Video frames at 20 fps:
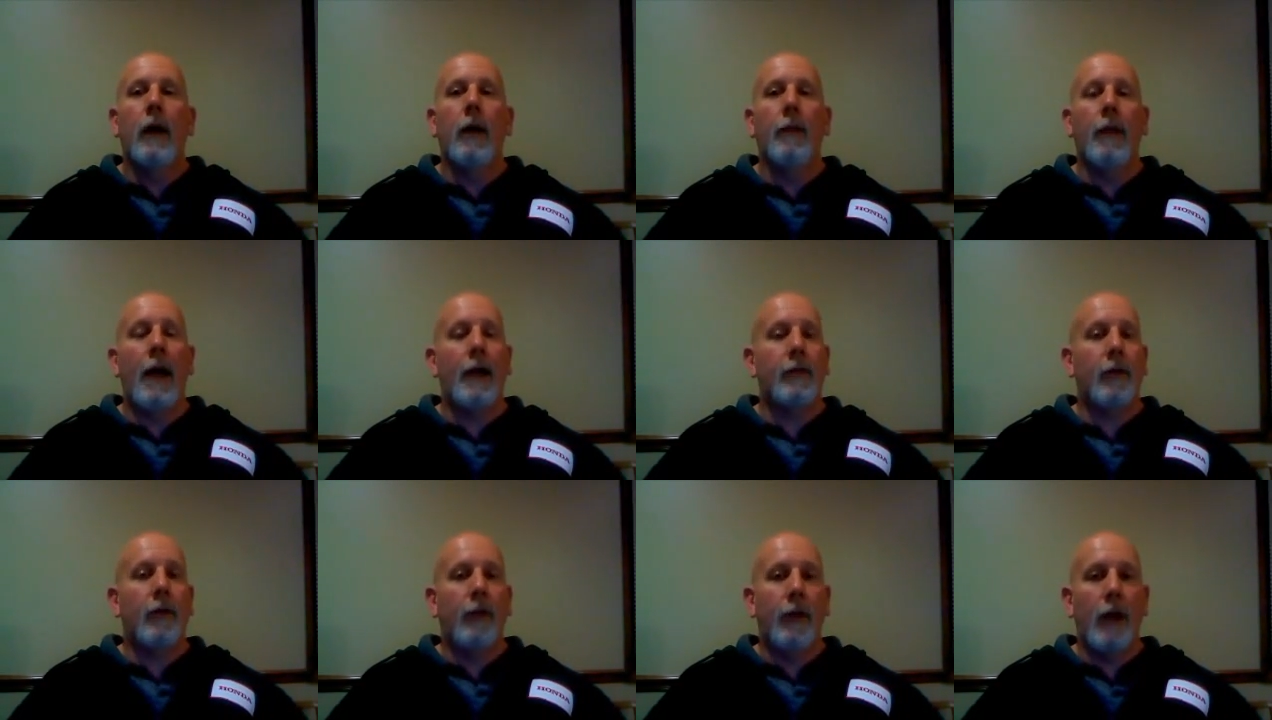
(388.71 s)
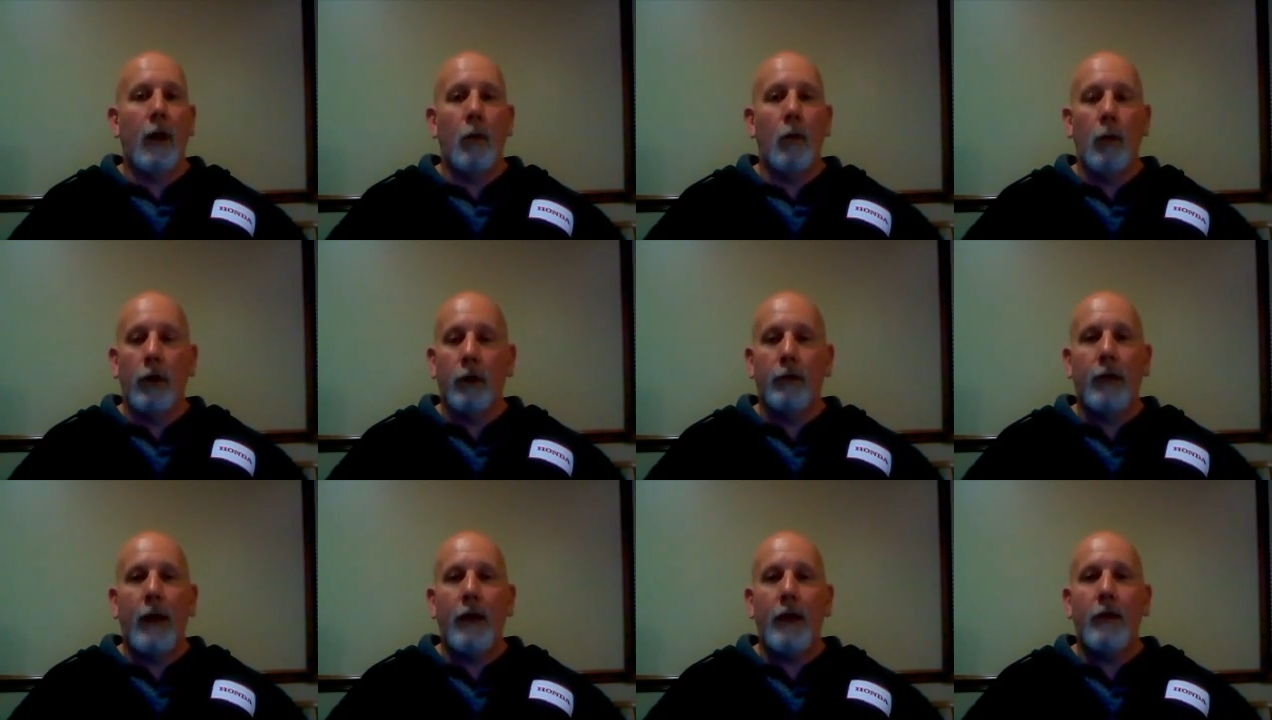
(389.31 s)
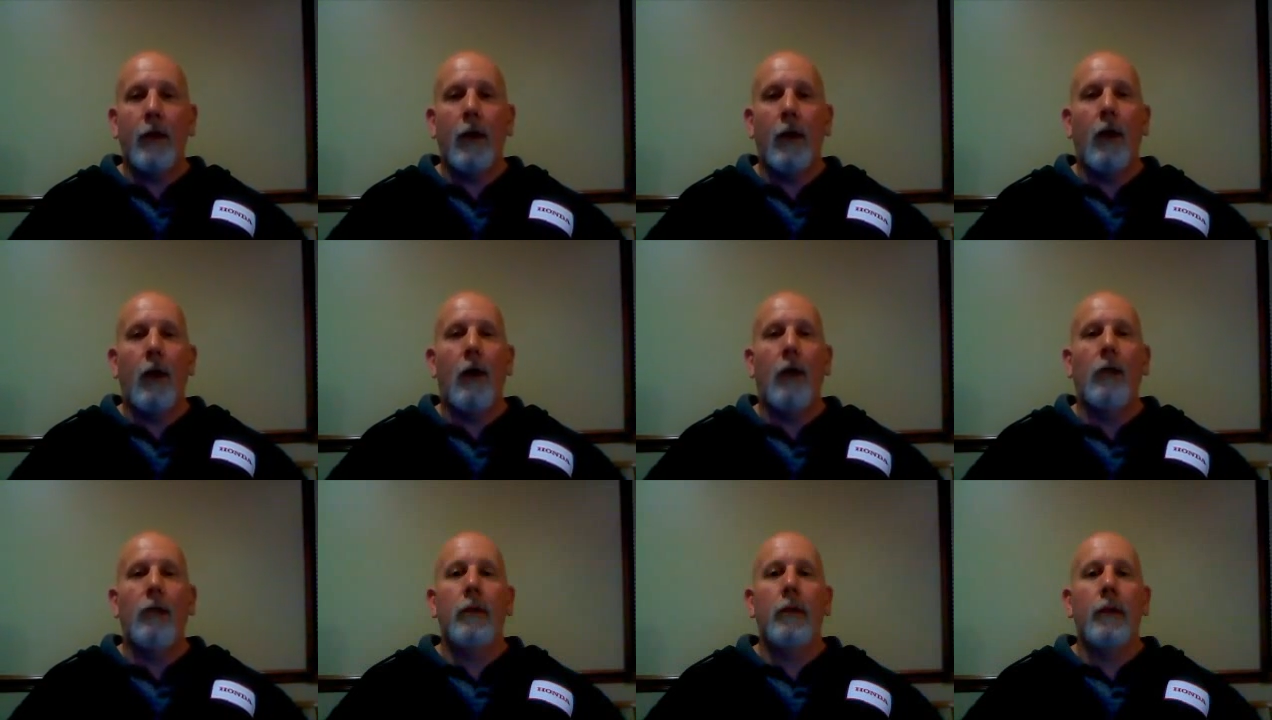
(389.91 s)
That's how they got winner take
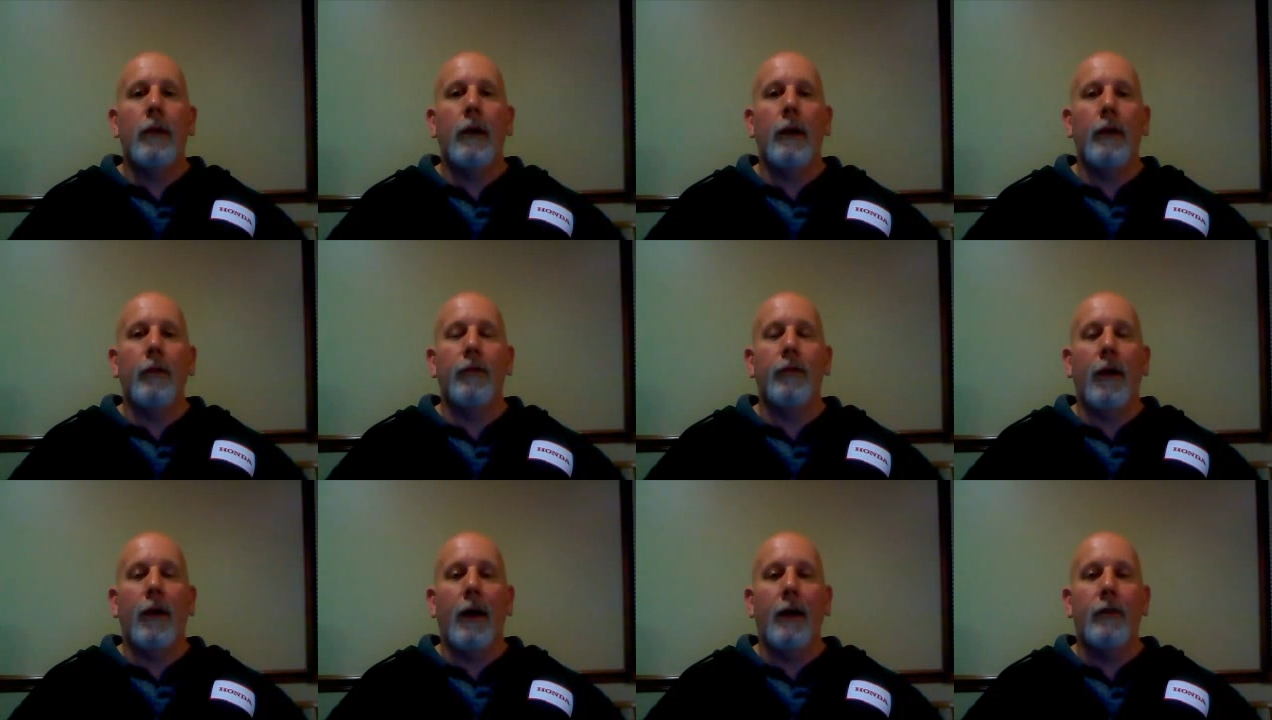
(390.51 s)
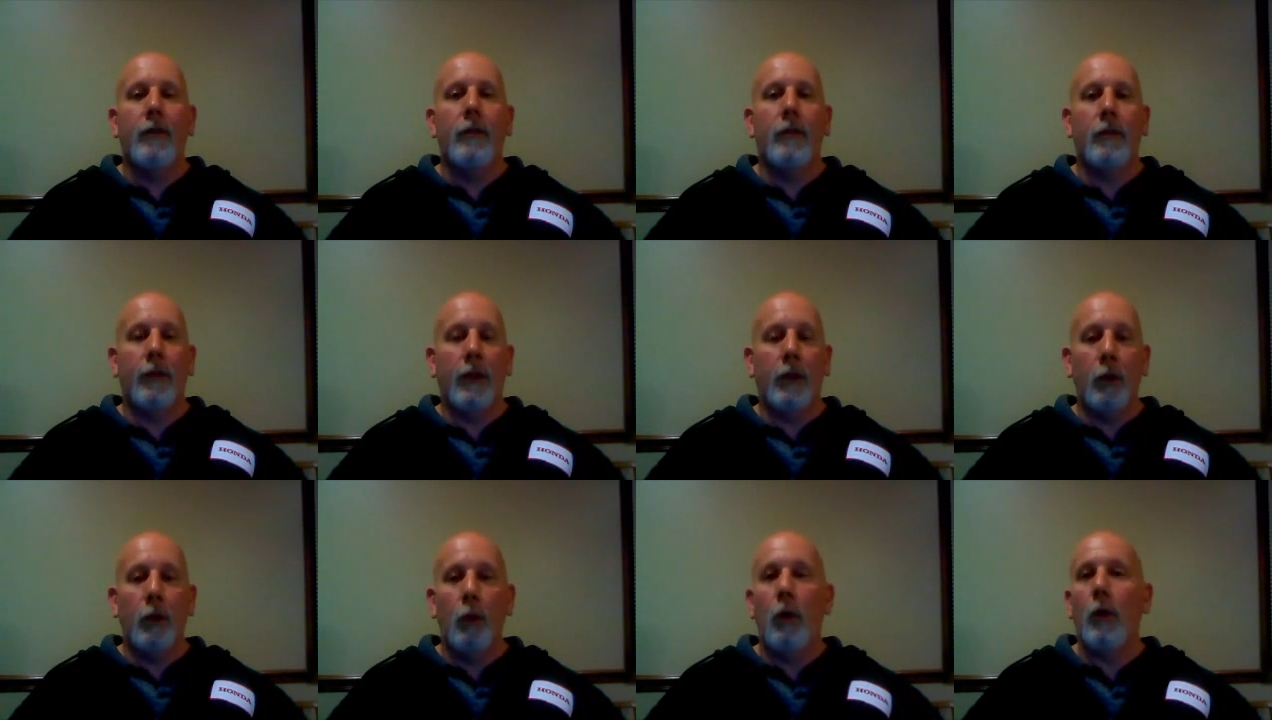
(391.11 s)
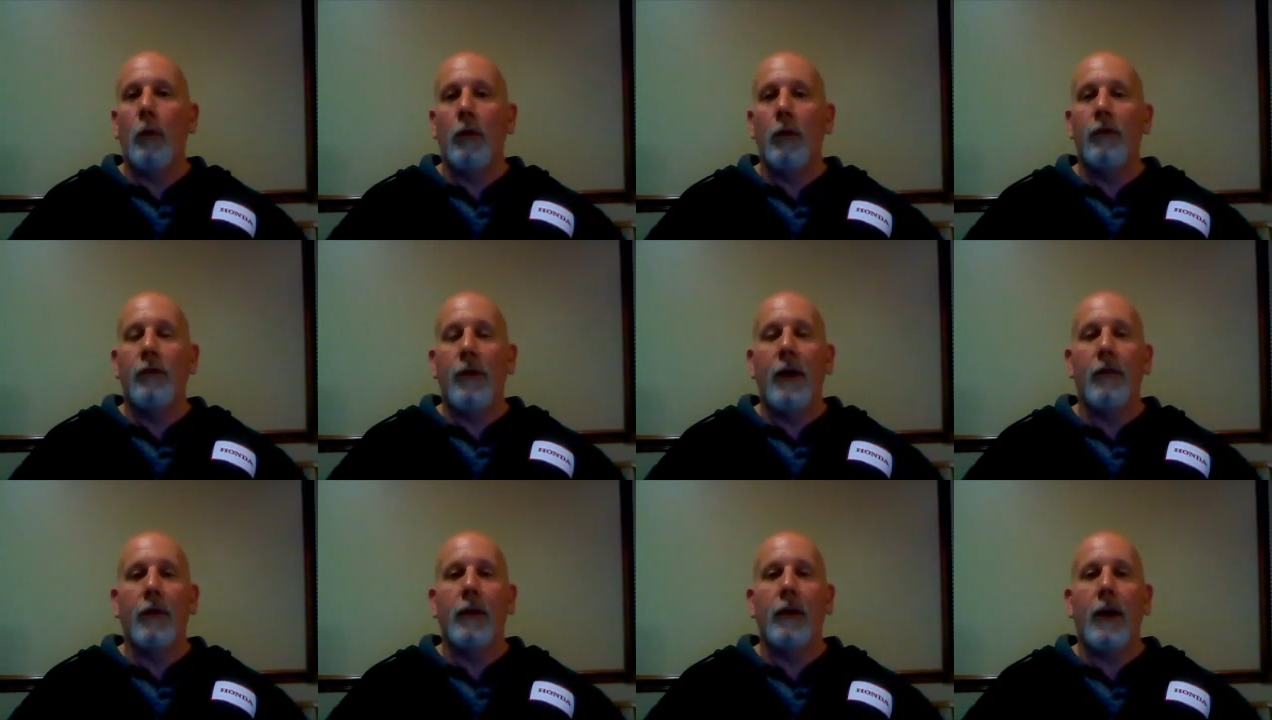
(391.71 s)
all in effect, because they knew it would
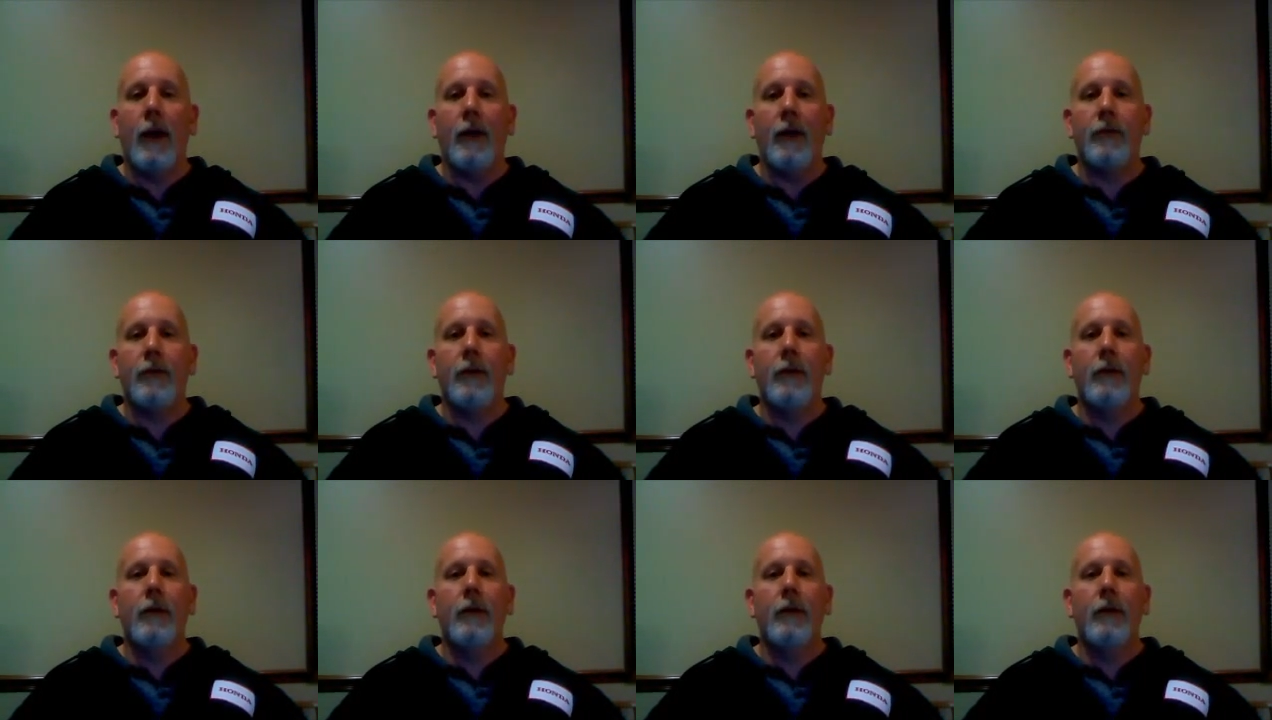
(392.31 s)
favor Kasich.